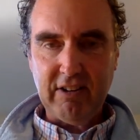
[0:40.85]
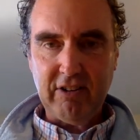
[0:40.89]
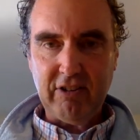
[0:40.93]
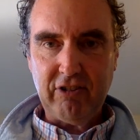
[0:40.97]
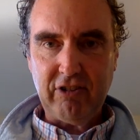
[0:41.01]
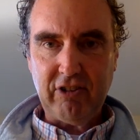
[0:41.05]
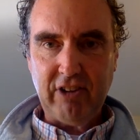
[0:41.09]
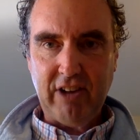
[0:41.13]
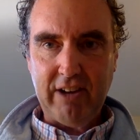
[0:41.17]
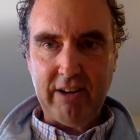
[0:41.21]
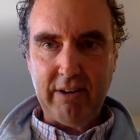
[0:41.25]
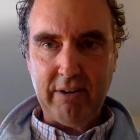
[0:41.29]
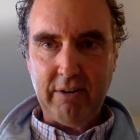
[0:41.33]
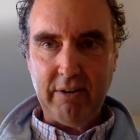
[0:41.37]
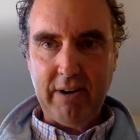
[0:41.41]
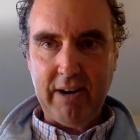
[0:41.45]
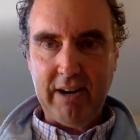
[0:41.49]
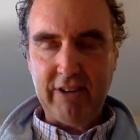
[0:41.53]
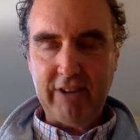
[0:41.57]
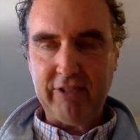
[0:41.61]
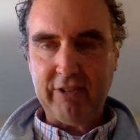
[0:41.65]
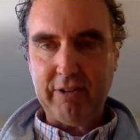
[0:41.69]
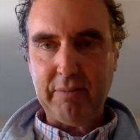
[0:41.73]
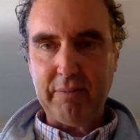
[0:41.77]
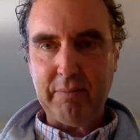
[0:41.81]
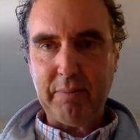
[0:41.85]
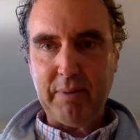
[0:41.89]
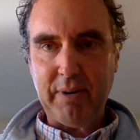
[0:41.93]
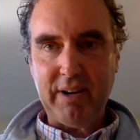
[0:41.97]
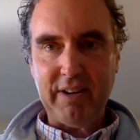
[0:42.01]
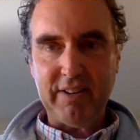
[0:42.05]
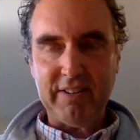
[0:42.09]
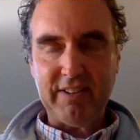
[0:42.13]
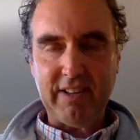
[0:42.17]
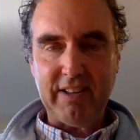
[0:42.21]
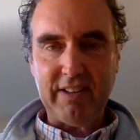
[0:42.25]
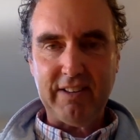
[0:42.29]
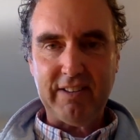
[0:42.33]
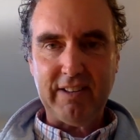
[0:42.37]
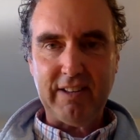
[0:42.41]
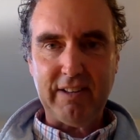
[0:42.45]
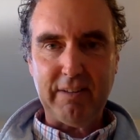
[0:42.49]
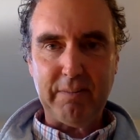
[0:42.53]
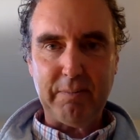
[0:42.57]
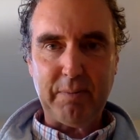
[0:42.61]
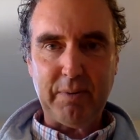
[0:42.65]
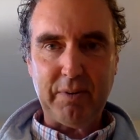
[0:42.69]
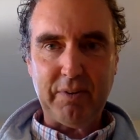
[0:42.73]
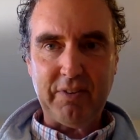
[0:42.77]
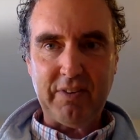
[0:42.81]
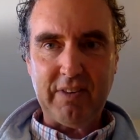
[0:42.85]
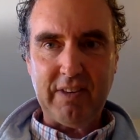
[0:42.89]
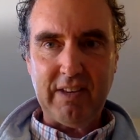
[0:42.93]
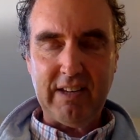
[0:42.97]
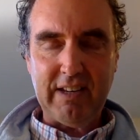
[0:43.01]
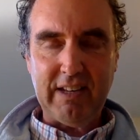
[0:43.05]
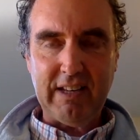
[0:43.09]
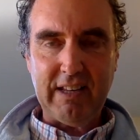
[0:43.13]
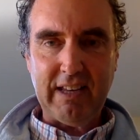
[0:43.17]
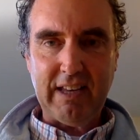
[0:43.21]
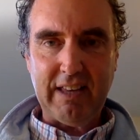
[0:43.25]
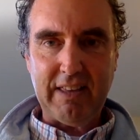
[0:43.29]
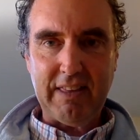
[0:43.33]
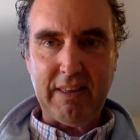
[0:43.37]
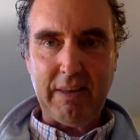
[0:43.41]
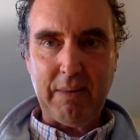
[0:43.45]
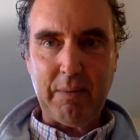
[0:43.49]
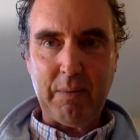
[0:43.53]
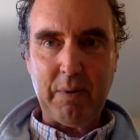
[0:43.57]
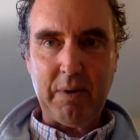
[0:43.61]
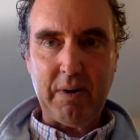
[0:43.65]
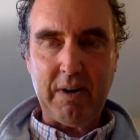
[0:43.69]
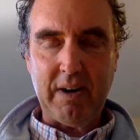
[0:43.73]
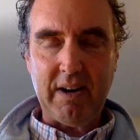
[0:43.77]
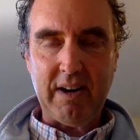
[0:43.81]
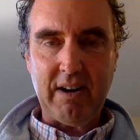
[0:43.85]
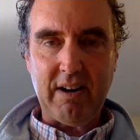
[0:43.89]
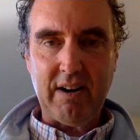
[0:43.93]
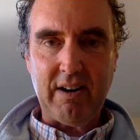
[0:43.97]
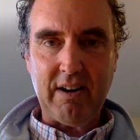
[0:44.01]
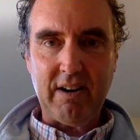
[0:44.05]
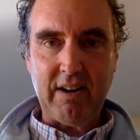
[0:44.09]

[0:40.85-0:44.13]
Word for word: generation process is proceeding and that we're